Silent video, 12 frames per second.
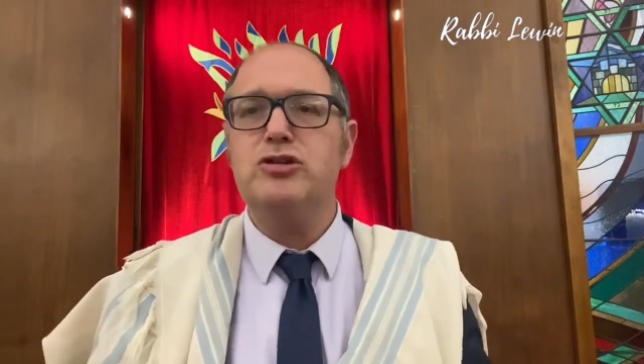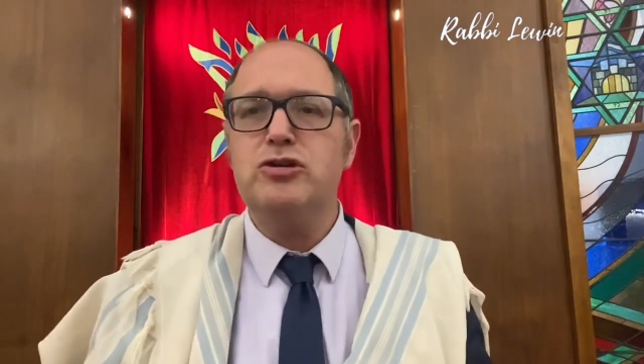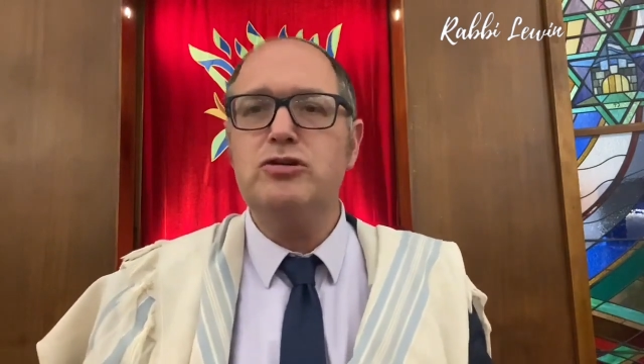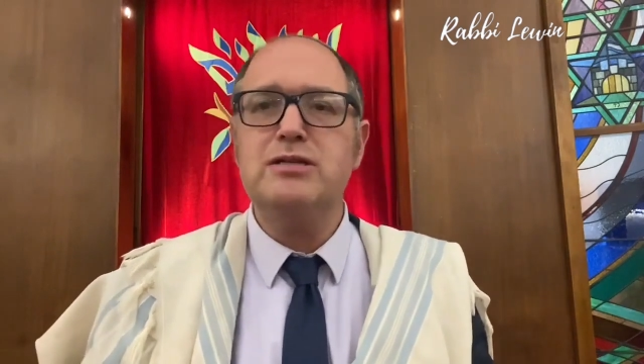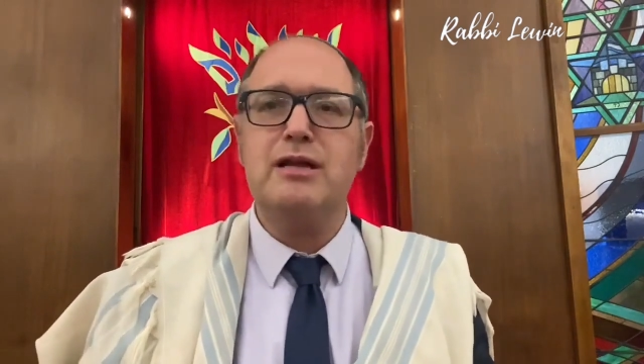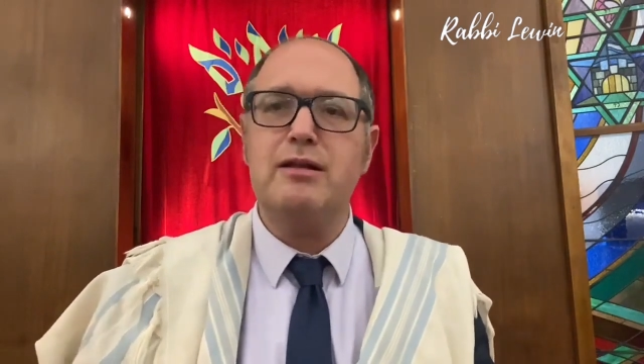
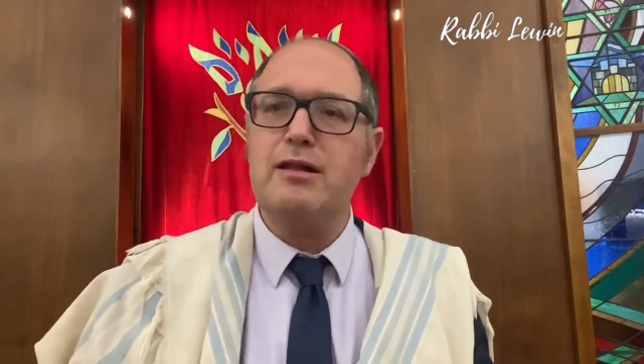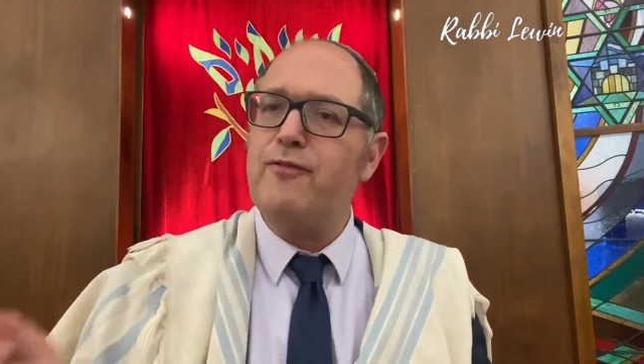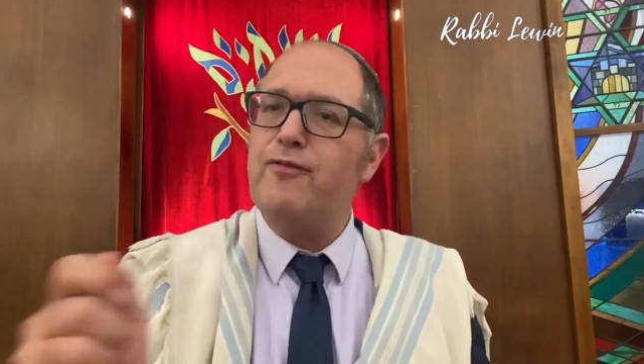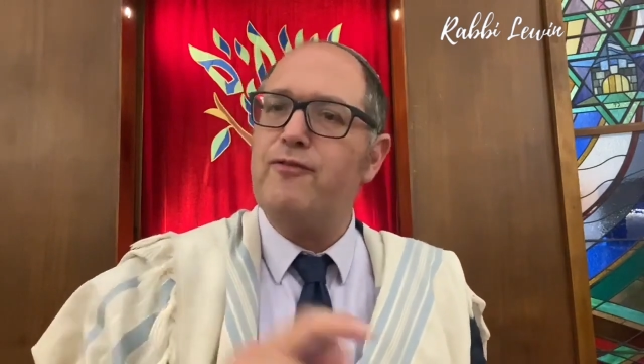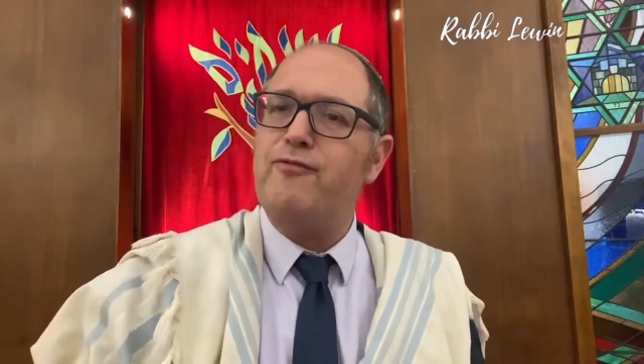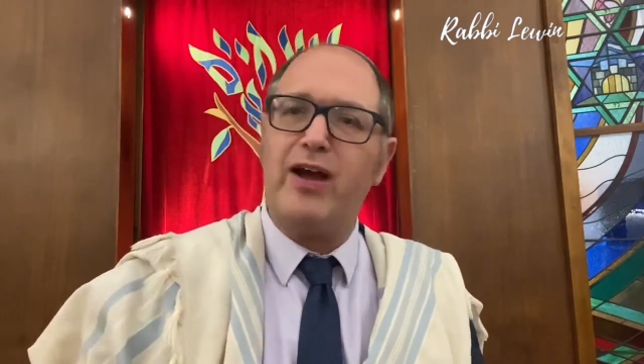Jews and the
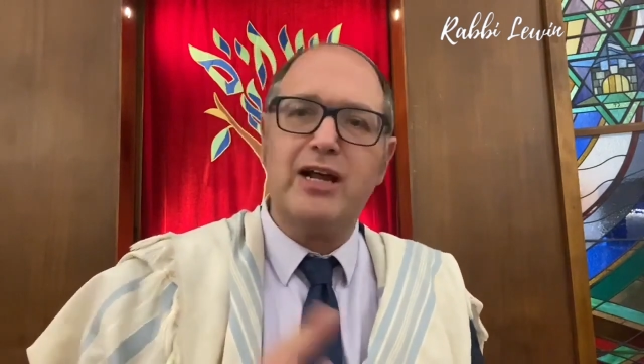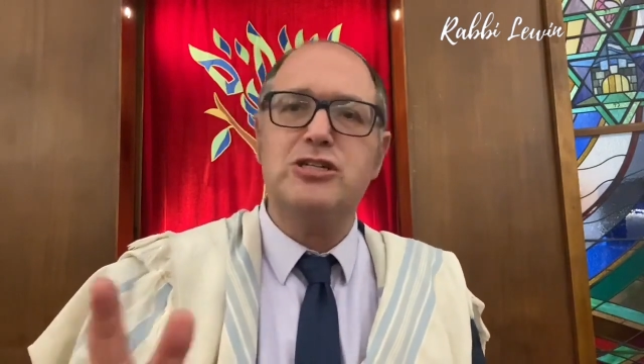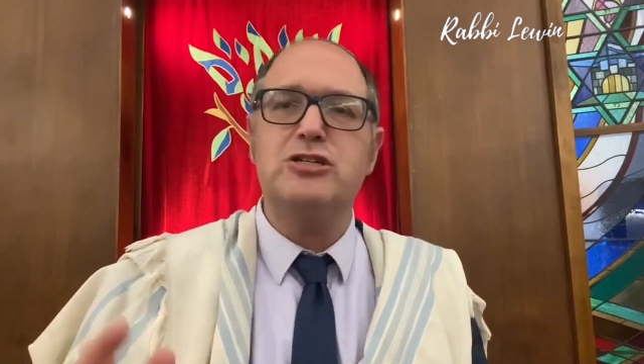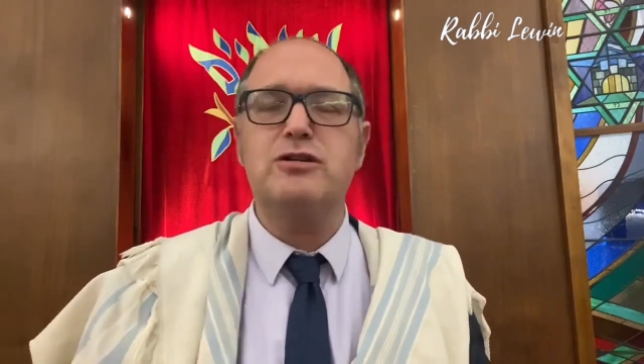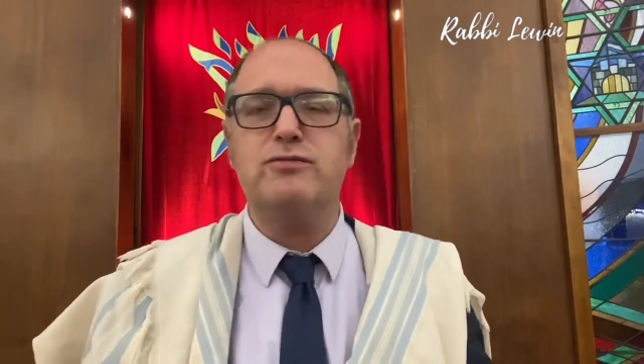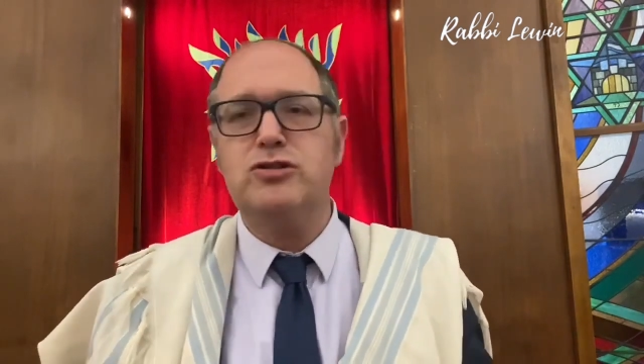different
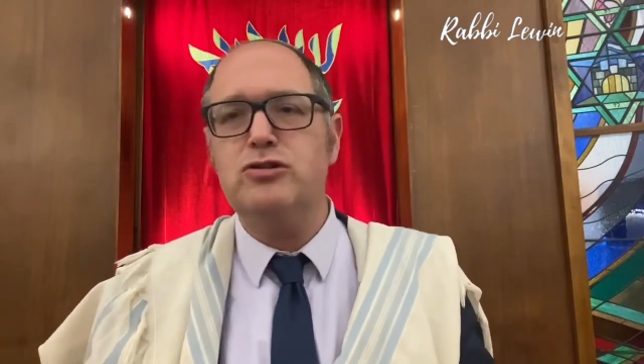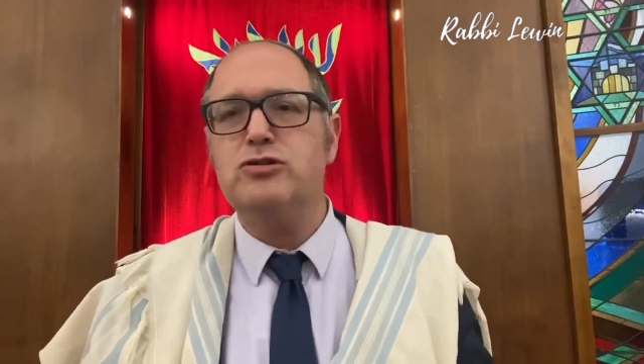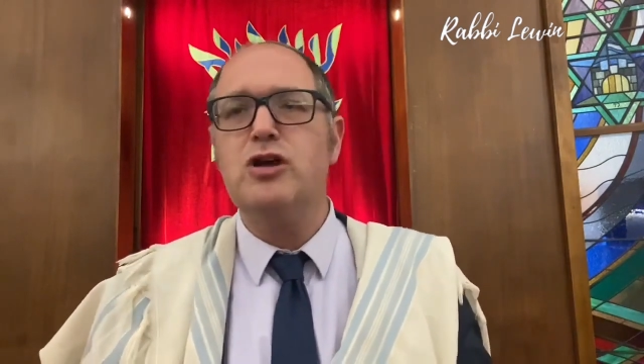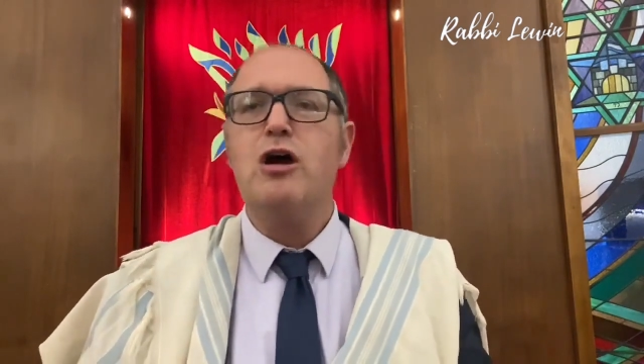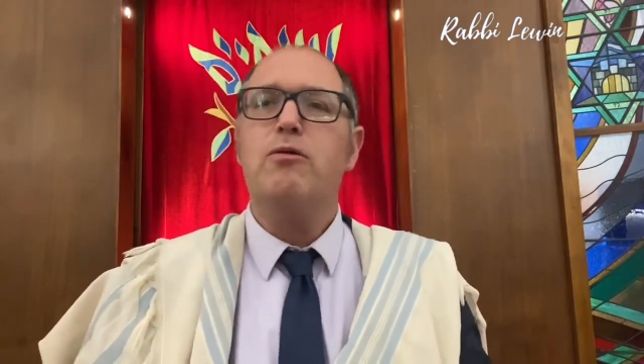factions of Jews.